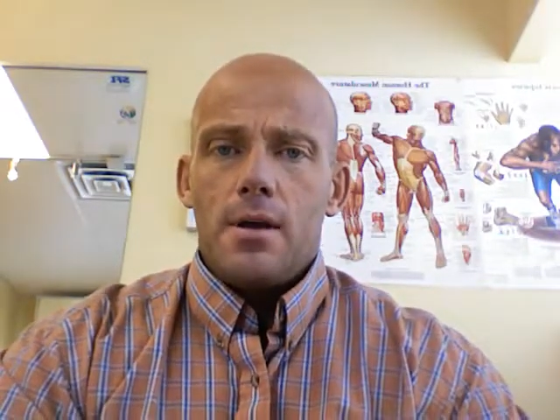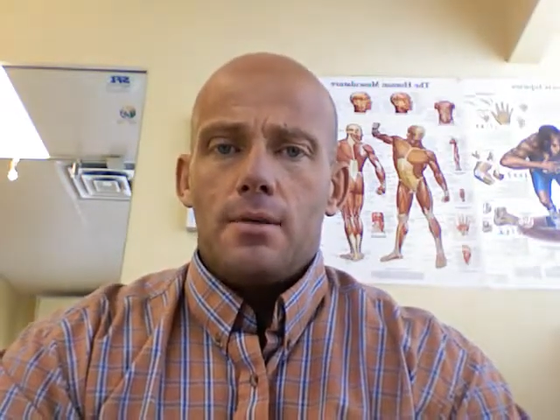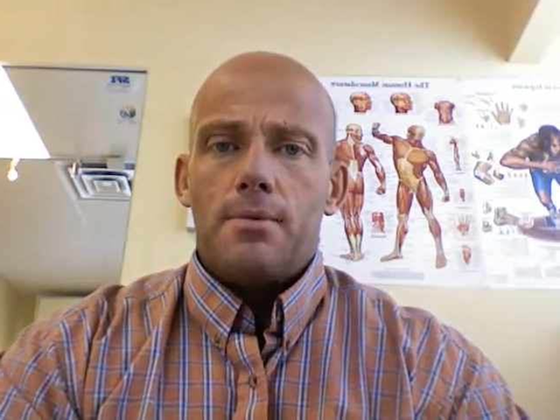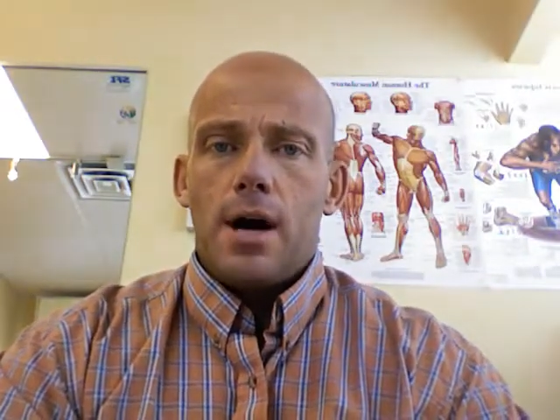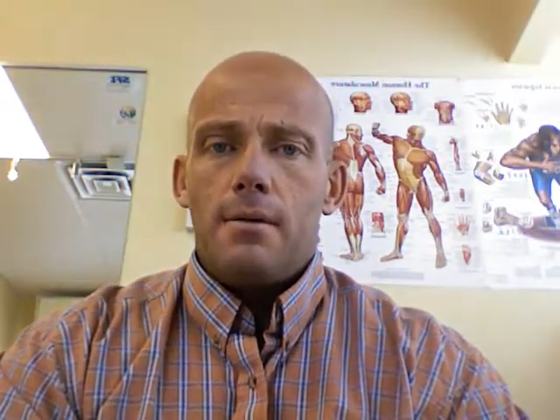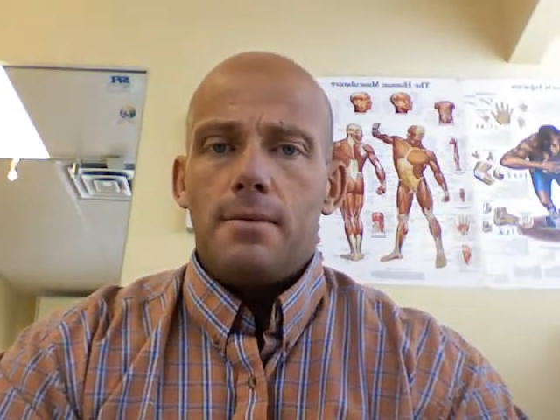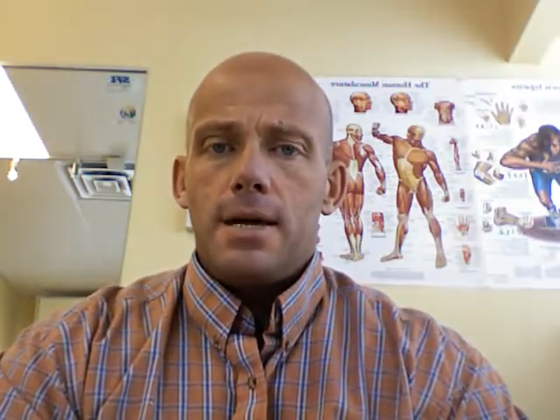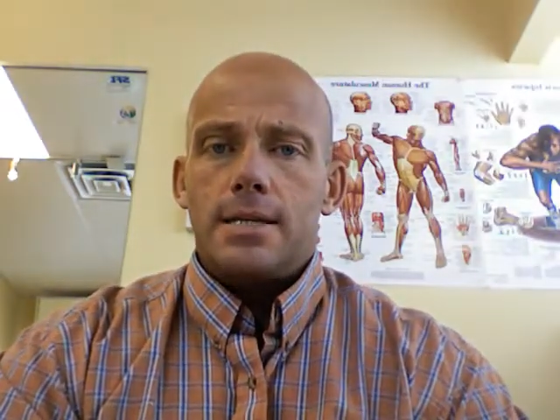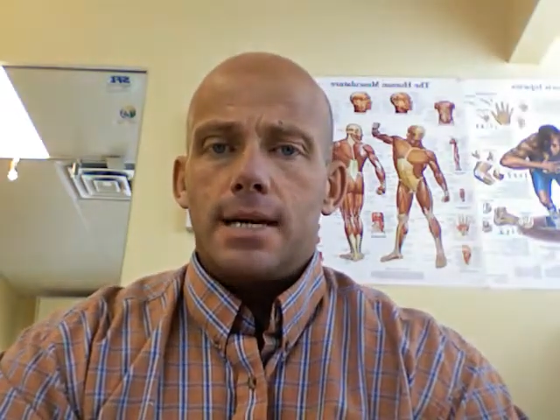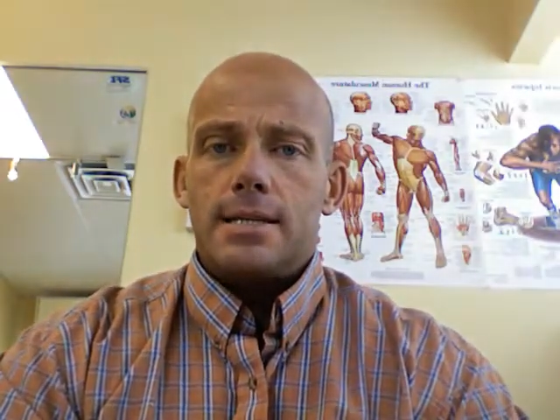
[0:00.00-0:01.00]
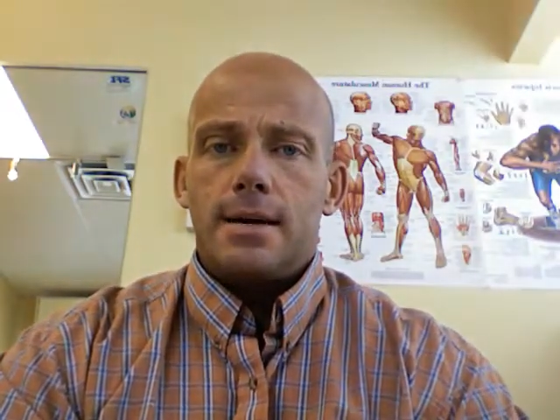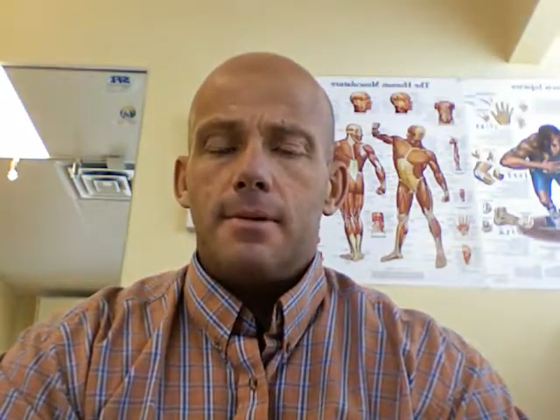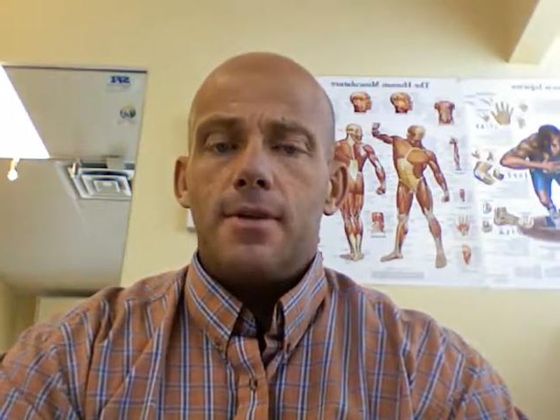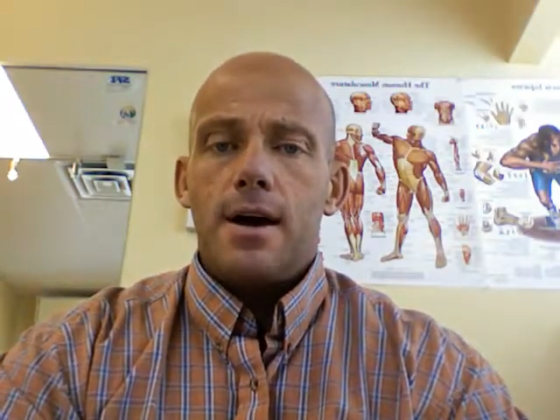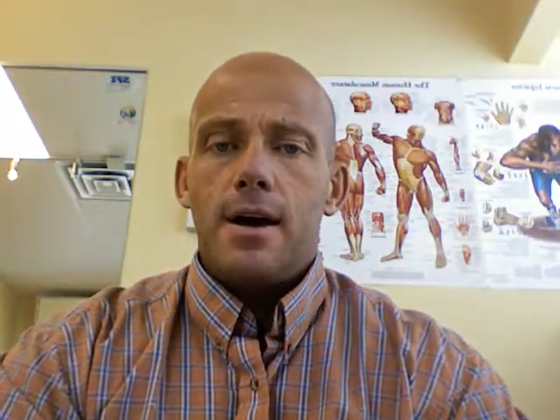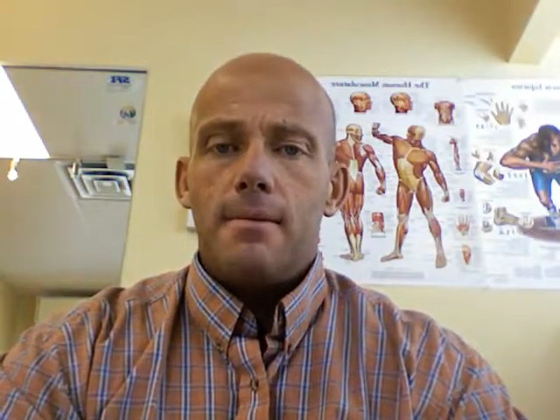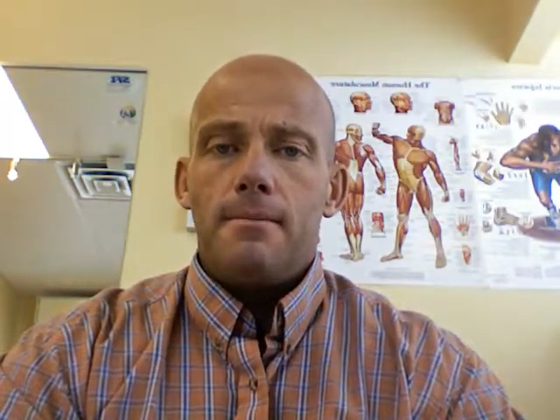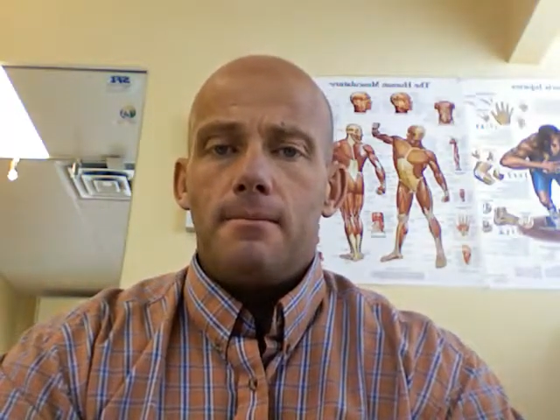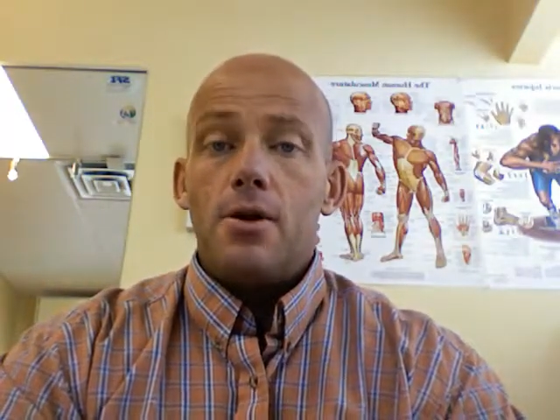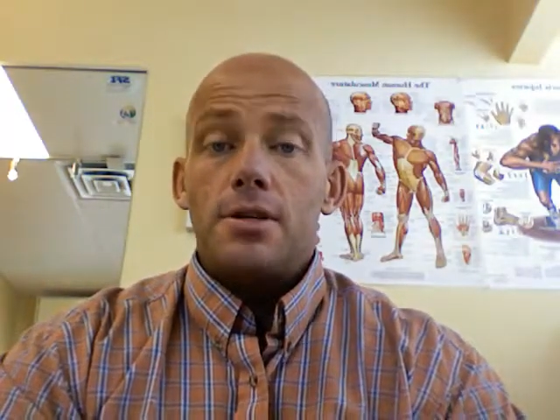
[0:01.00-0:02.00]
The problem is that some of them,
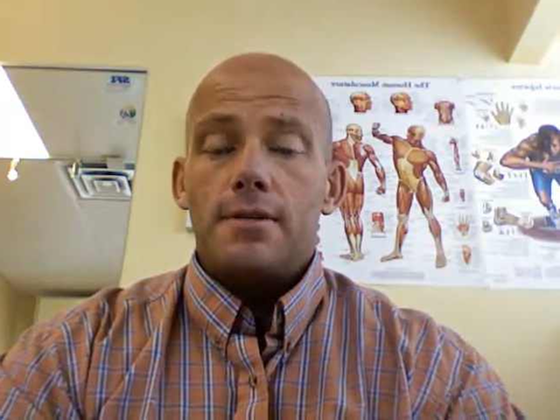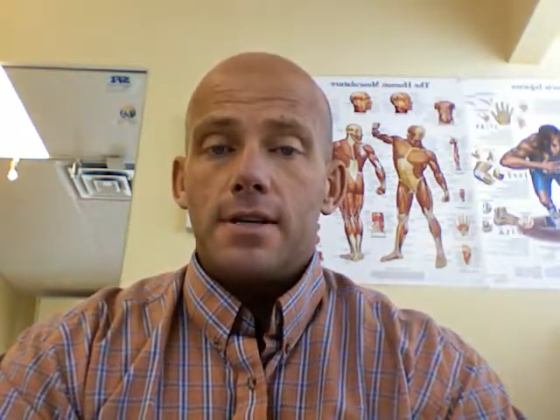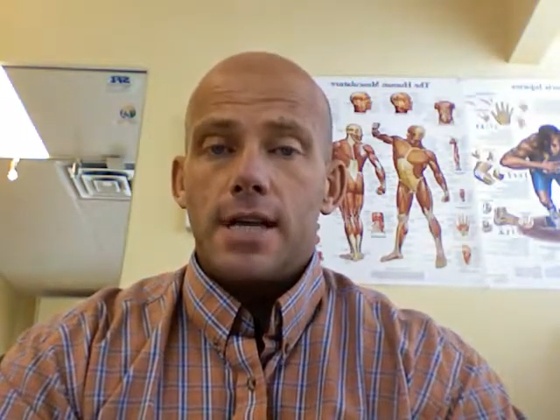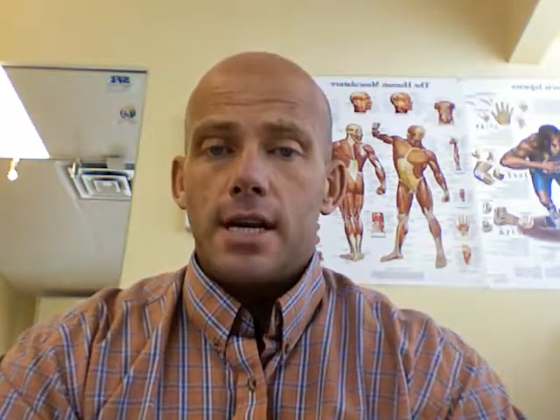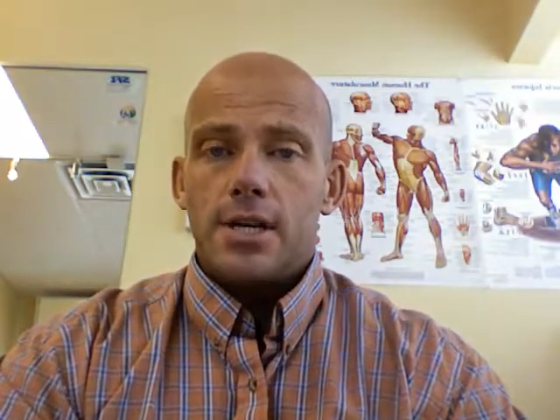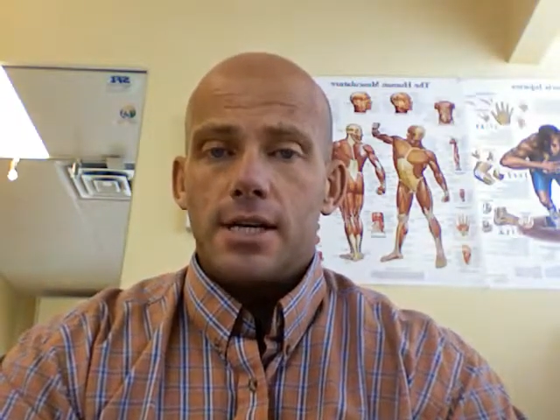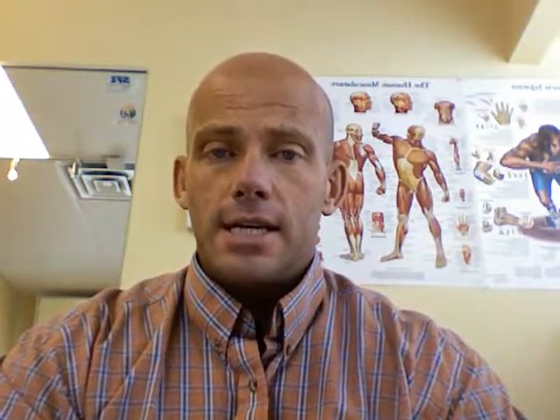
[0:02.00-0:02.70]
most of us actually,